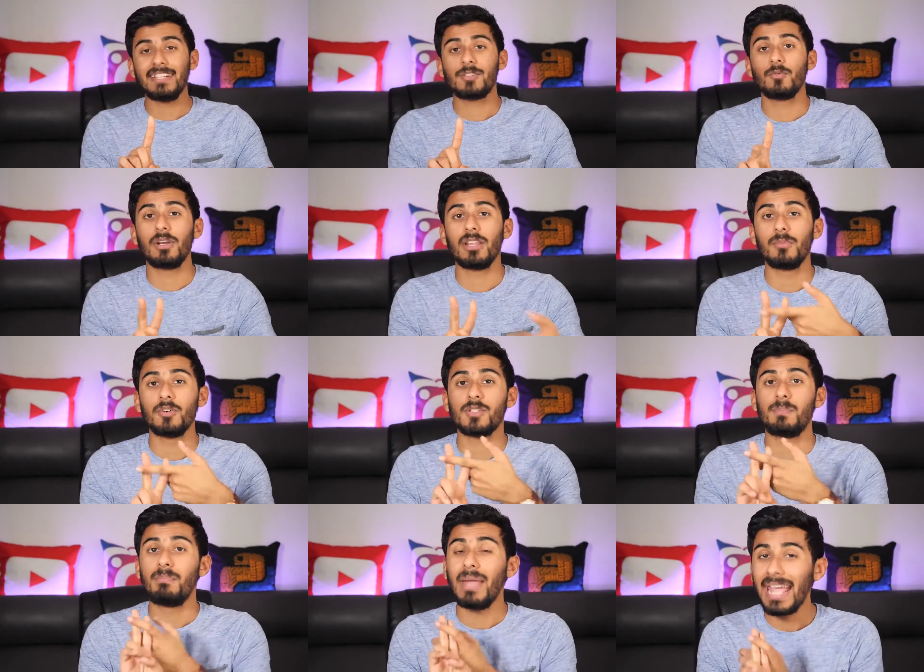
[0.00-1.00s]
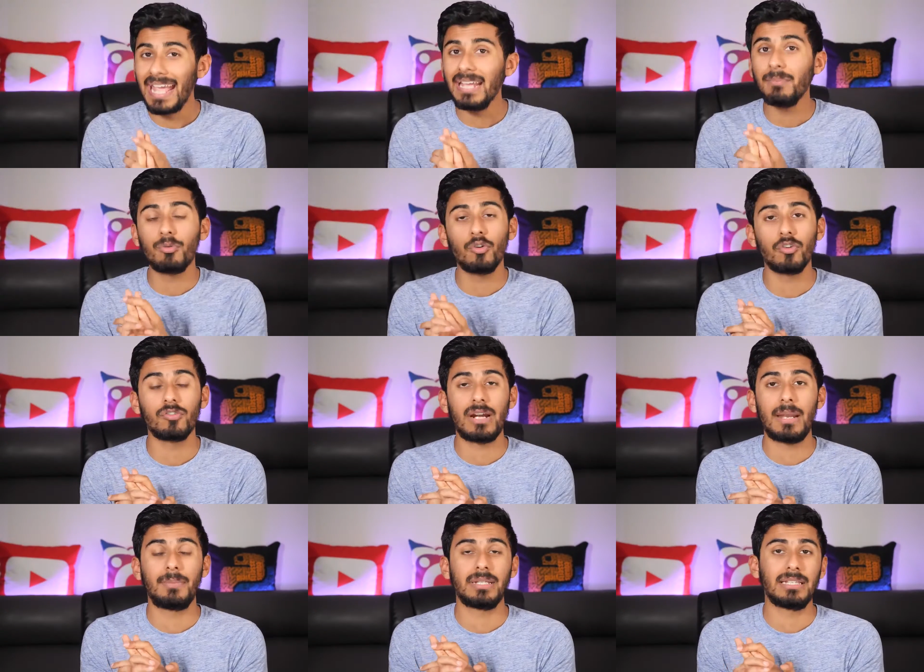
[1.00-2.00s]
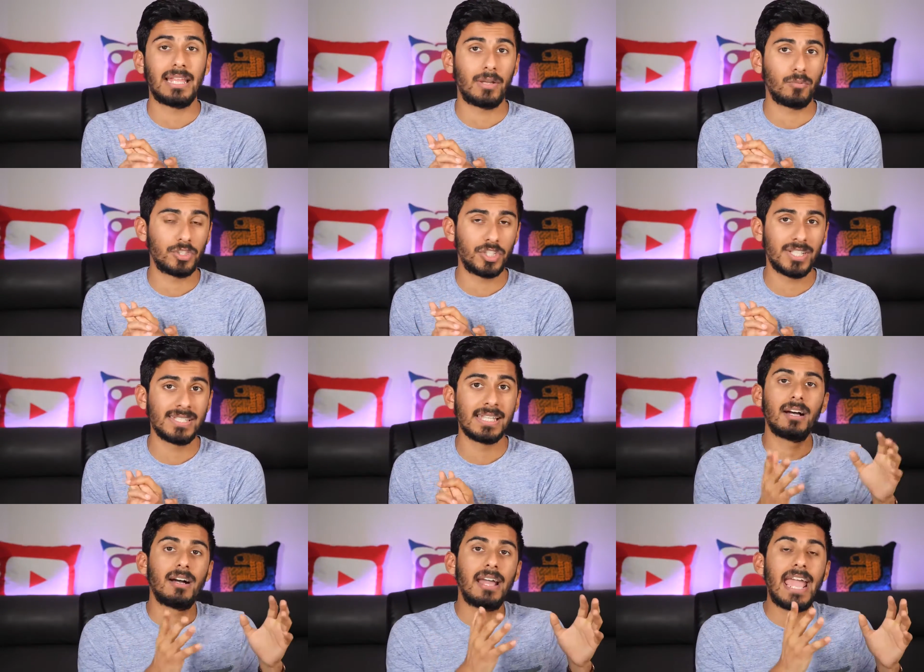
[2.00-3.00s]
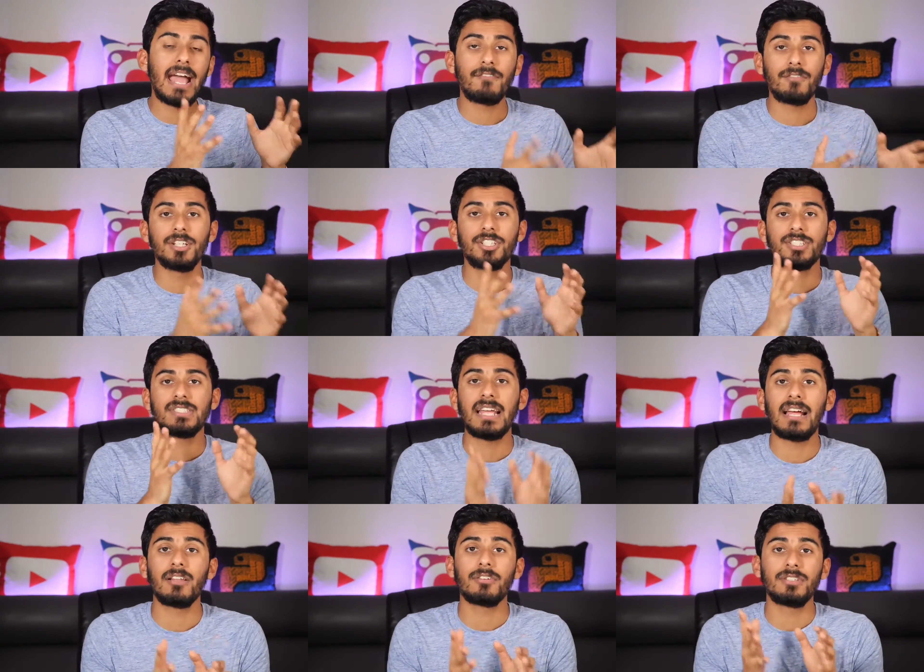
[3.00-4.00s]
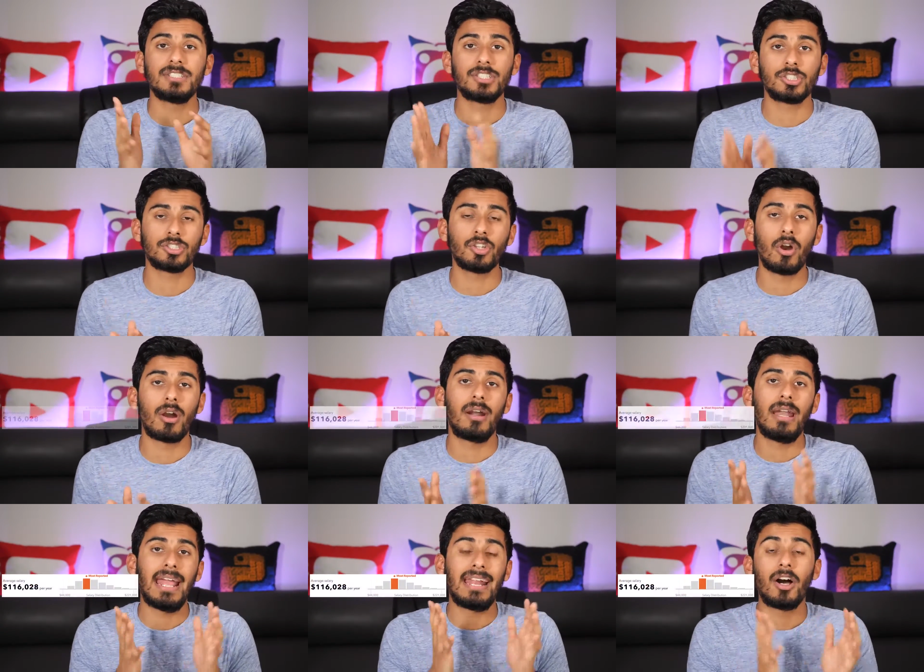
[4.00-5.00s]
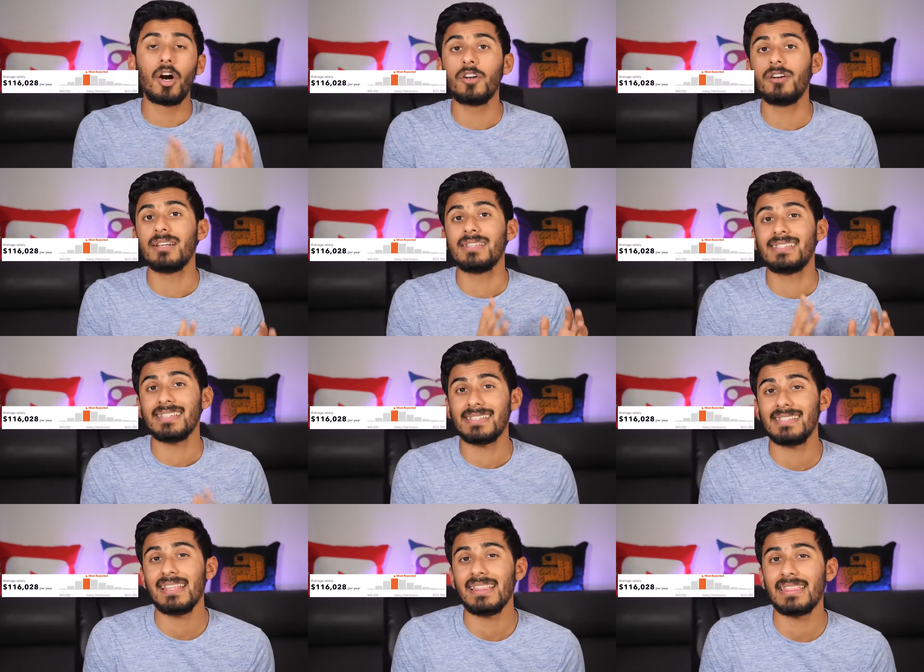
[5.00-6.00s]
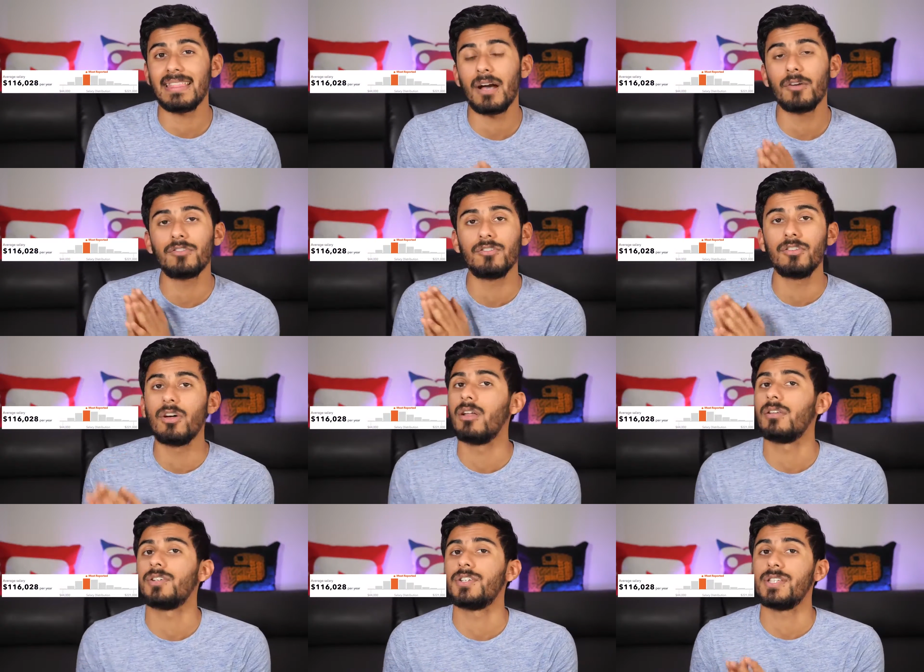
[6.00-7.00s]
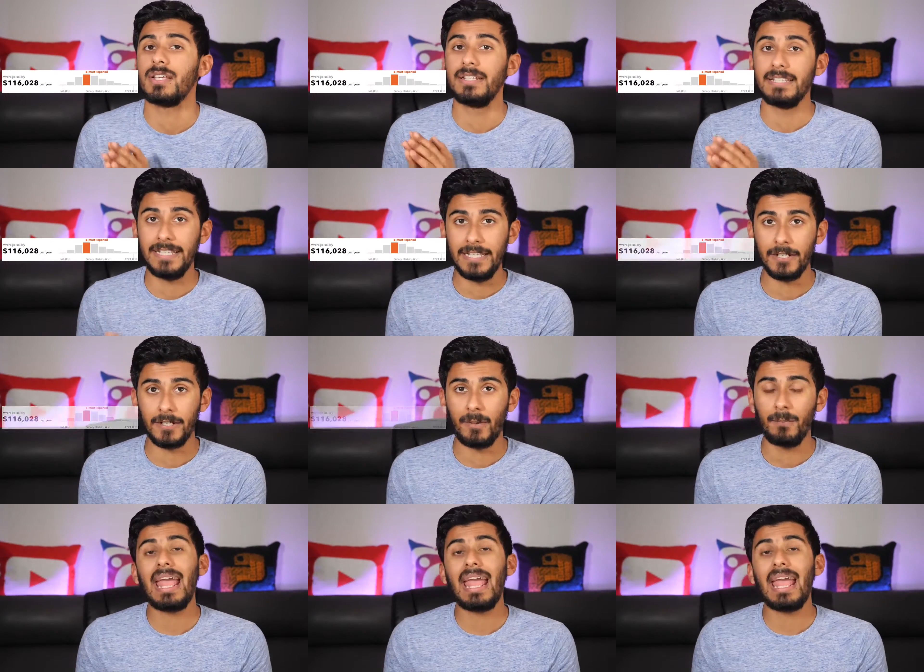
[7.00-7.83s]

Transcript: It's one of the most paid programming languages. Average salaries start at $116,000 a year.